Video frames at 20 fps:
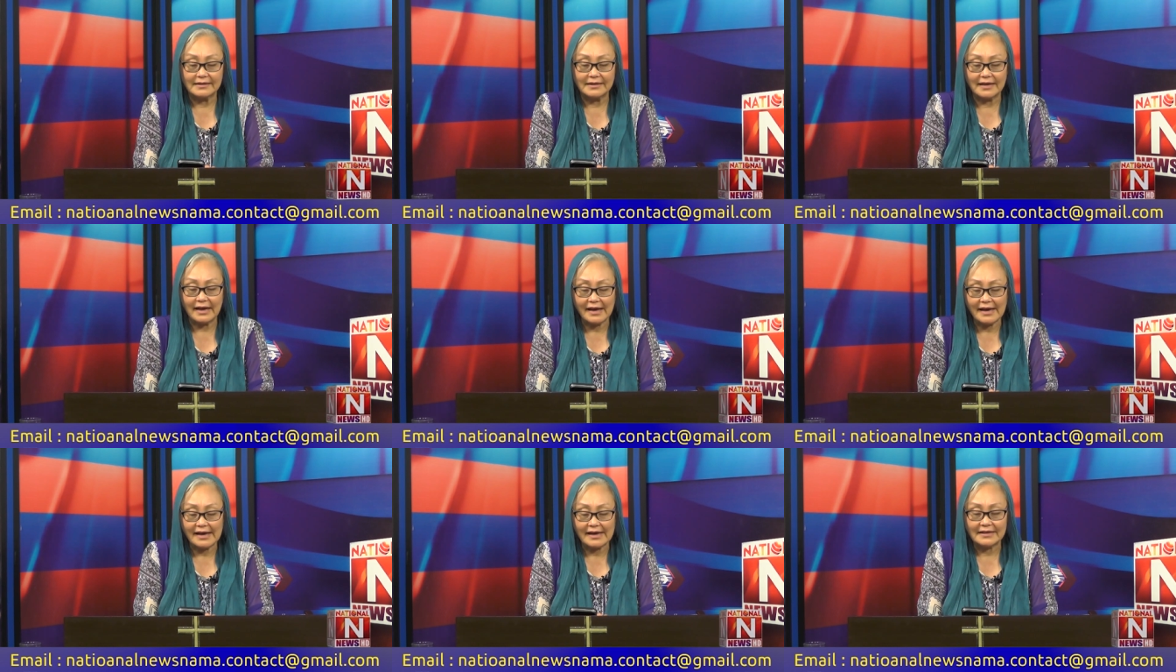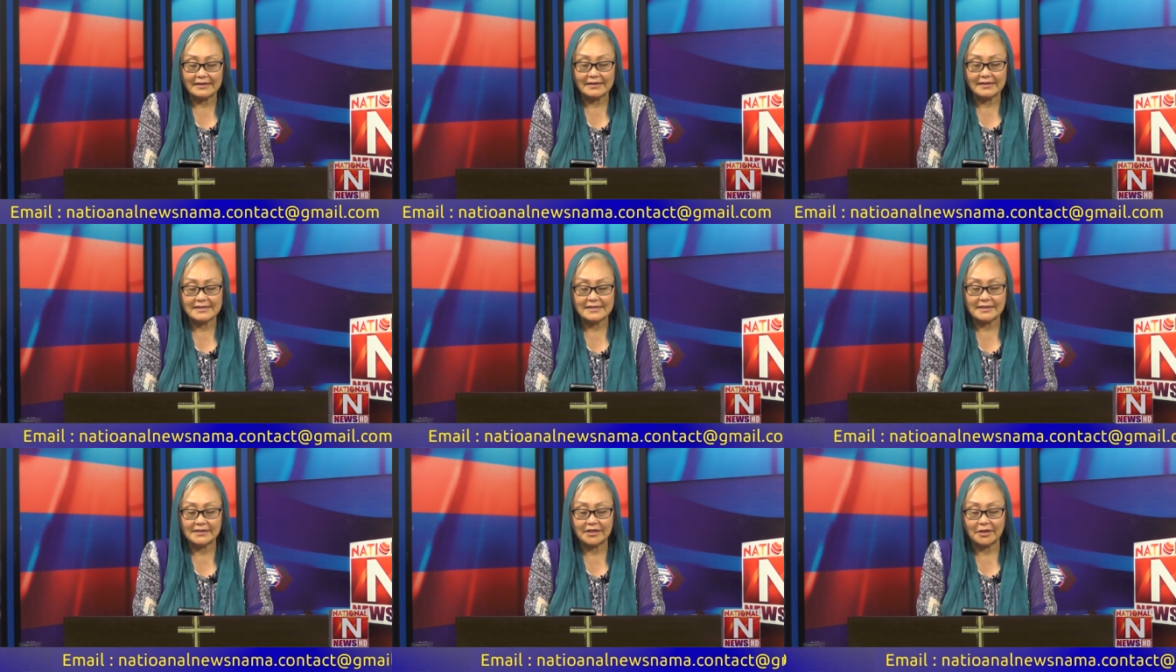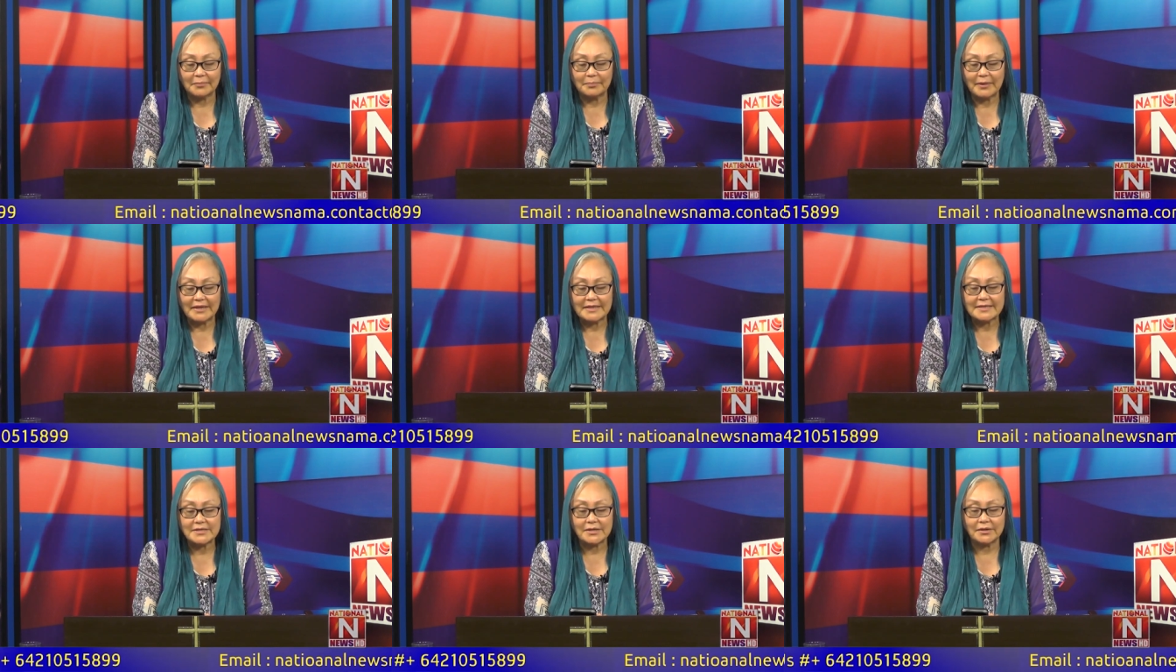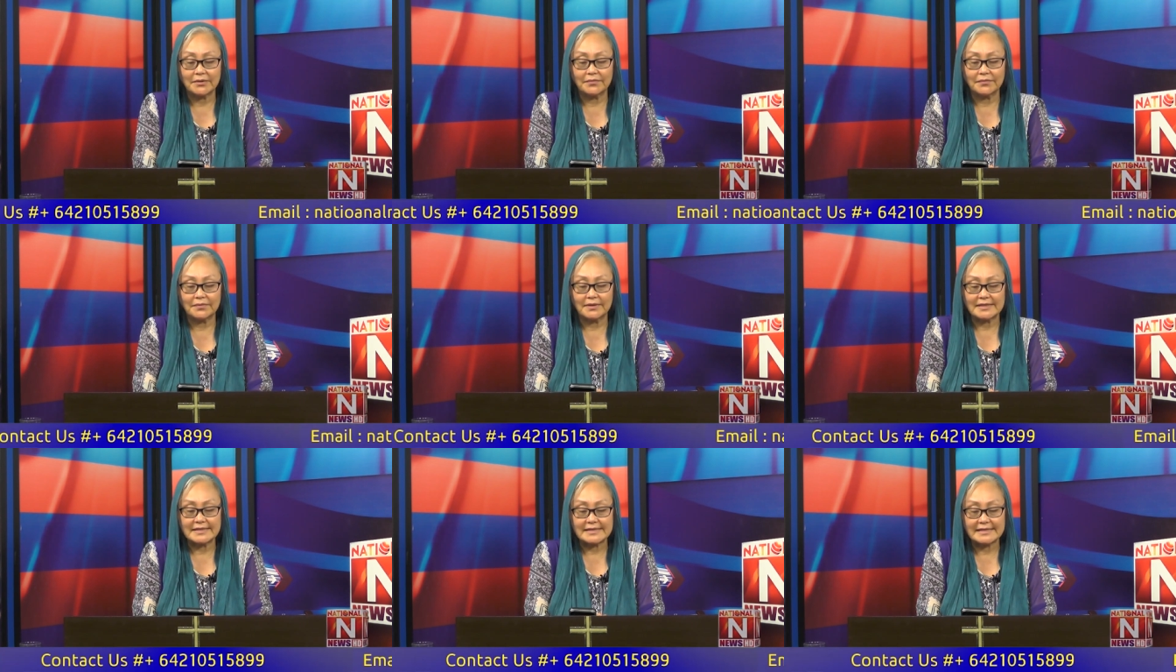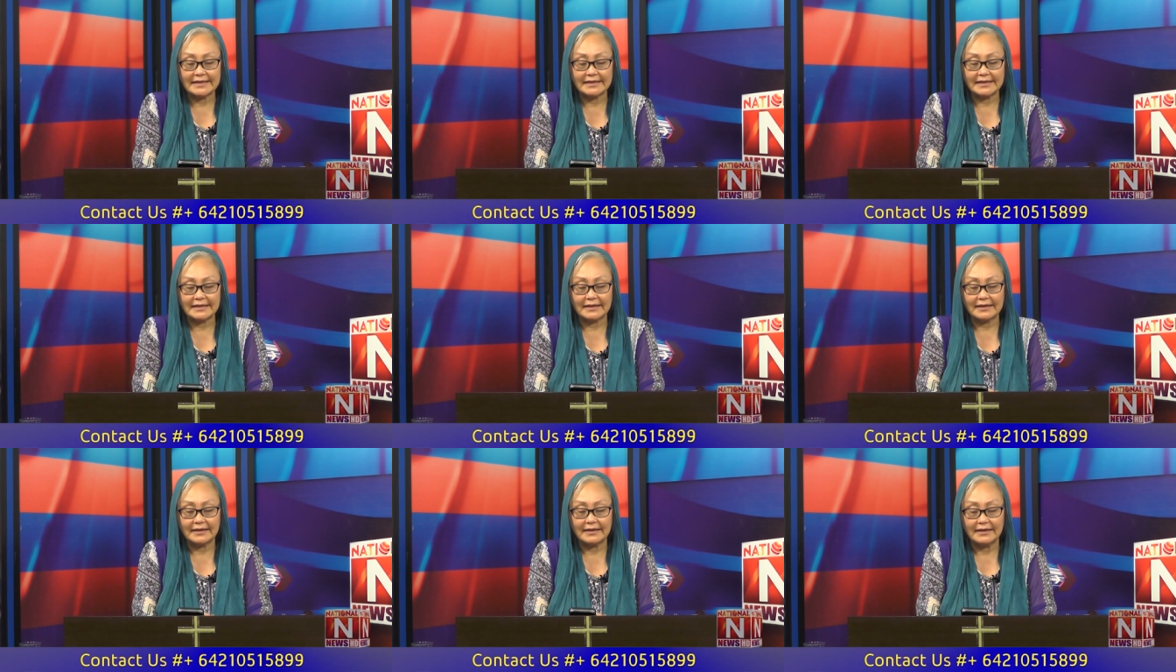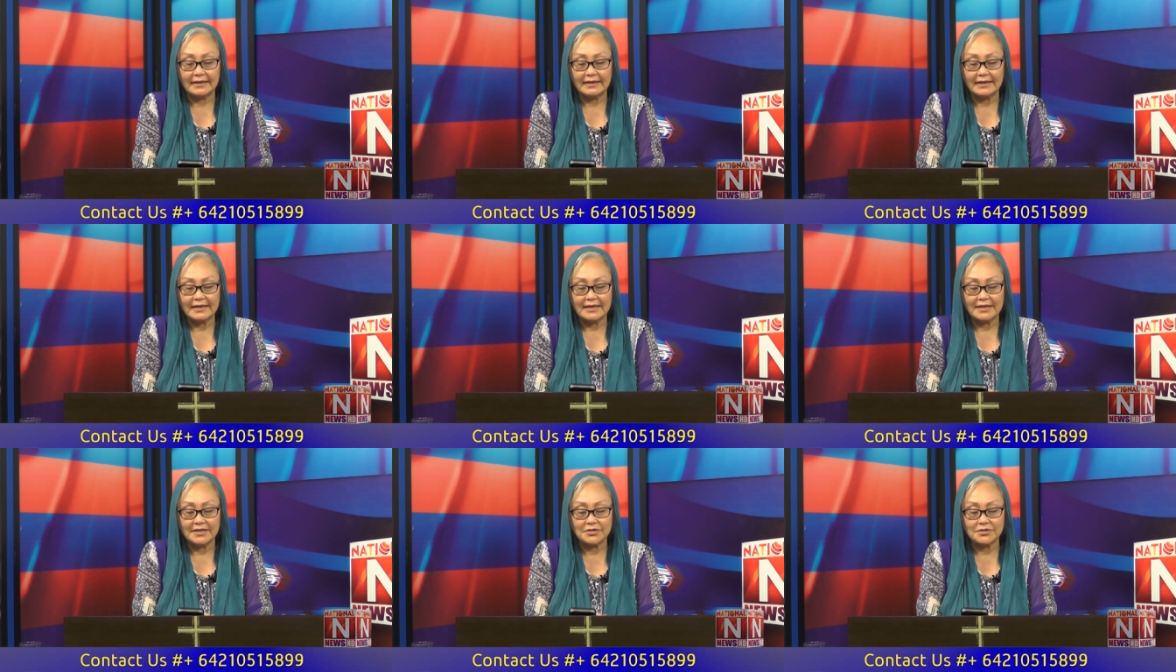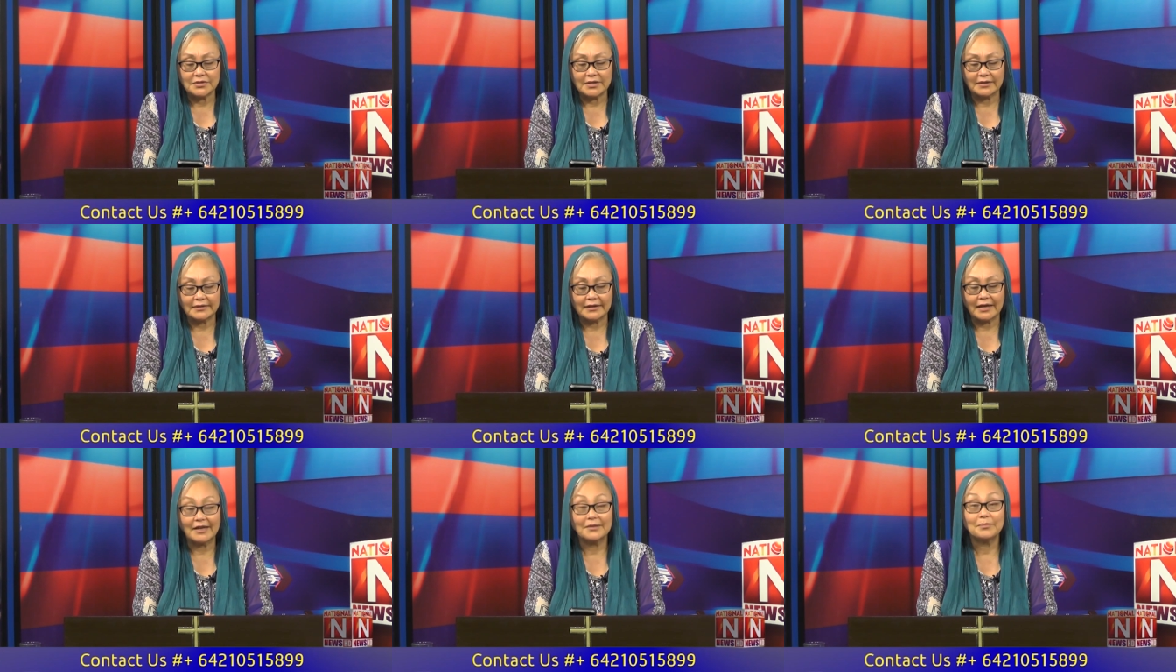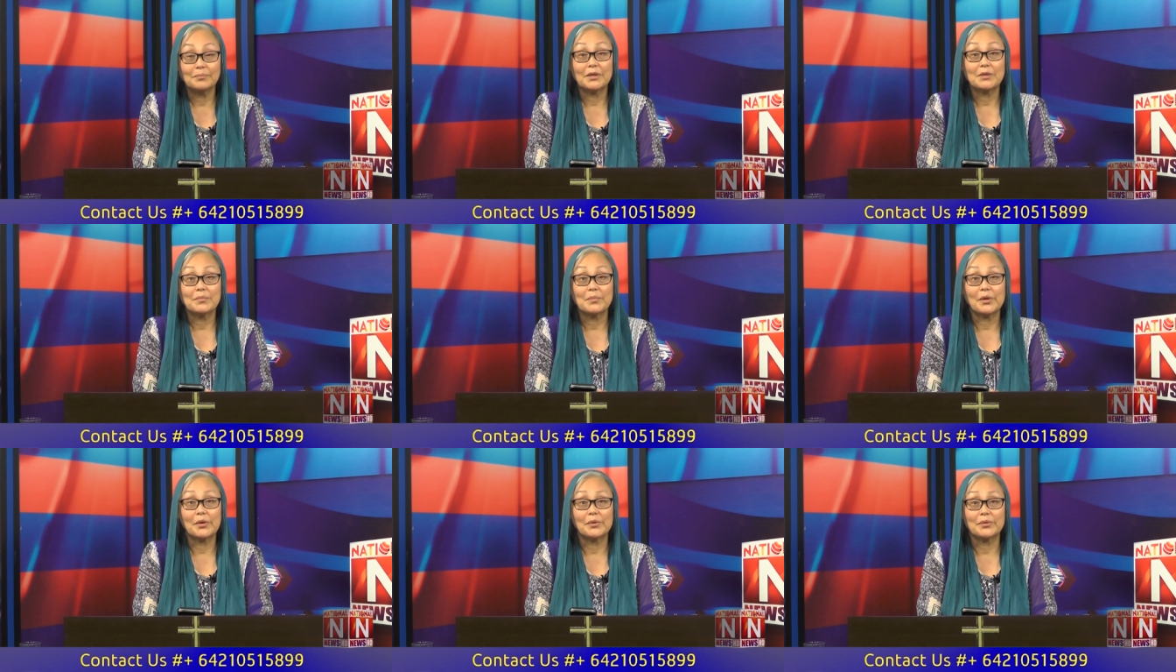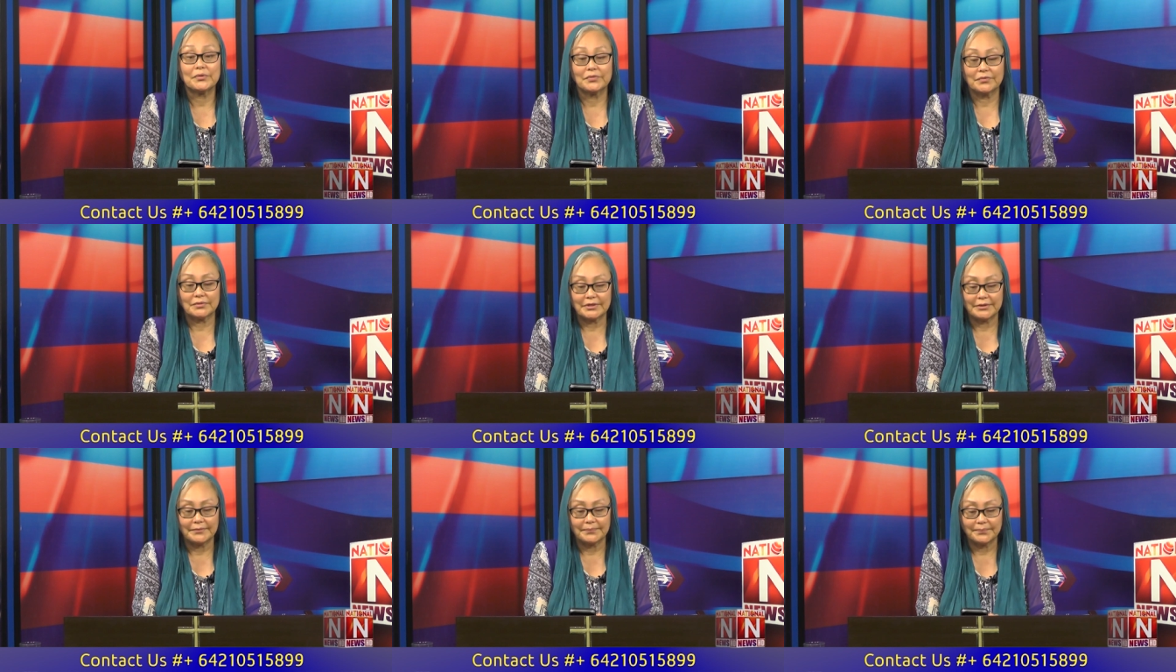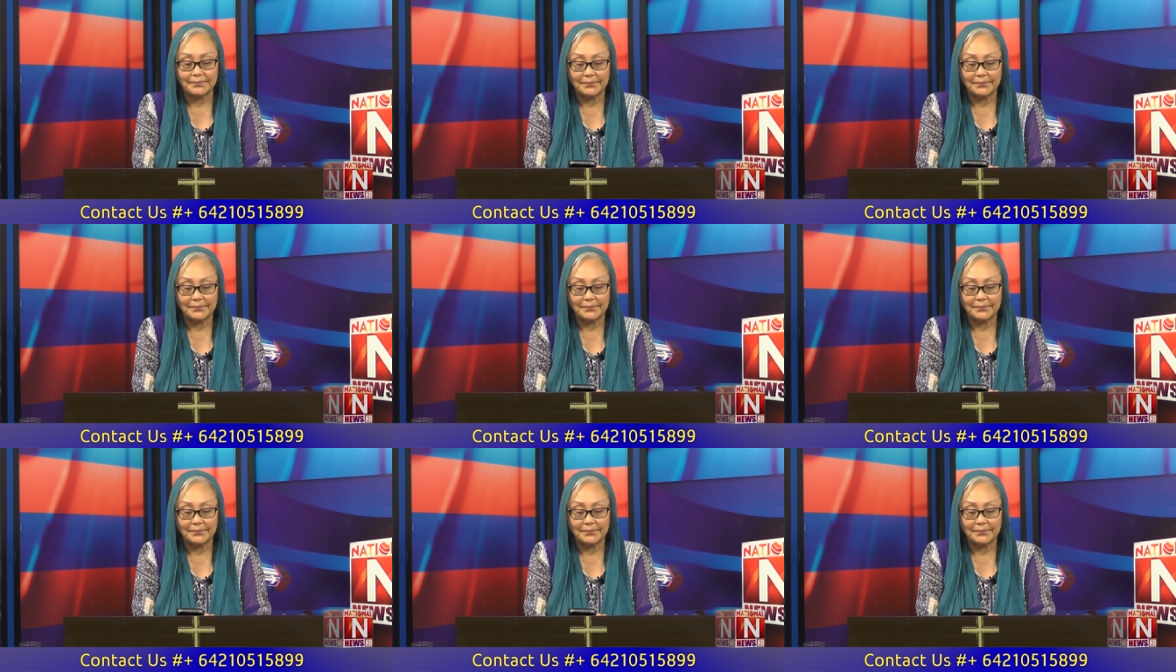God is in the midst of the city. It shall not be moved.